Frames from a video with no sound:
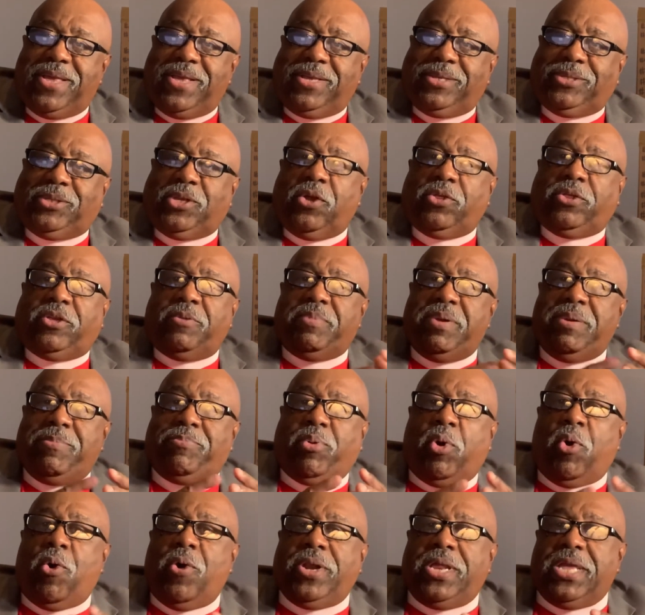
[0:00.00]
So to be
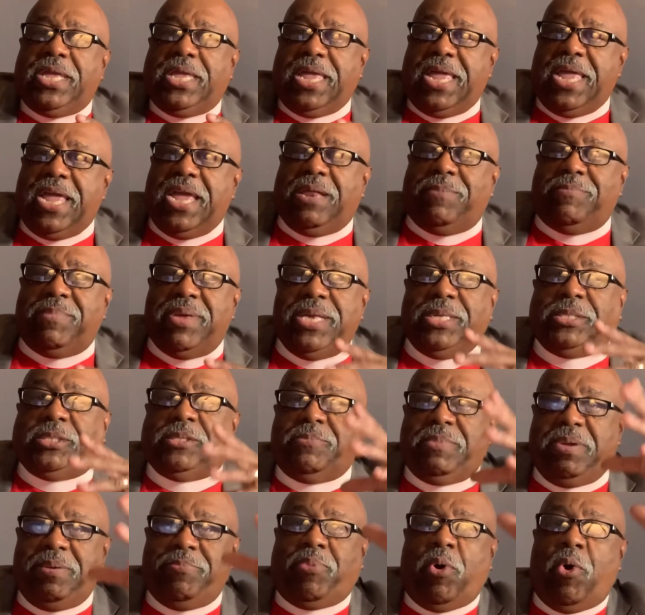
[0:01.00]
born again means to
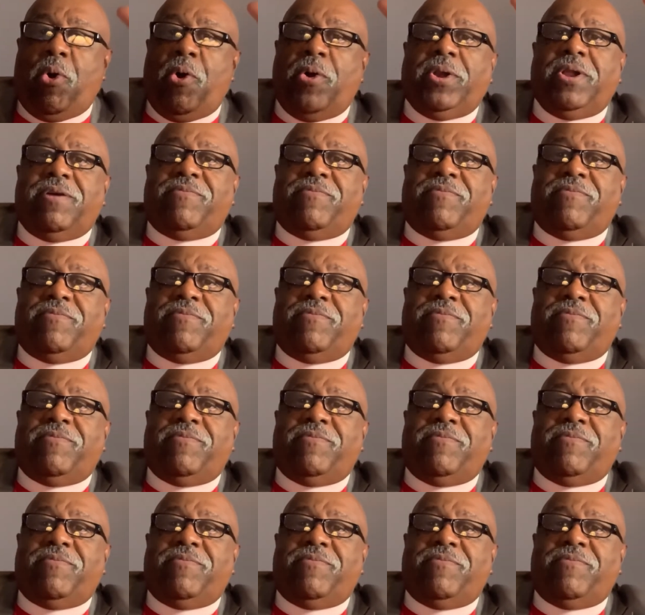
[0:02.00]
be born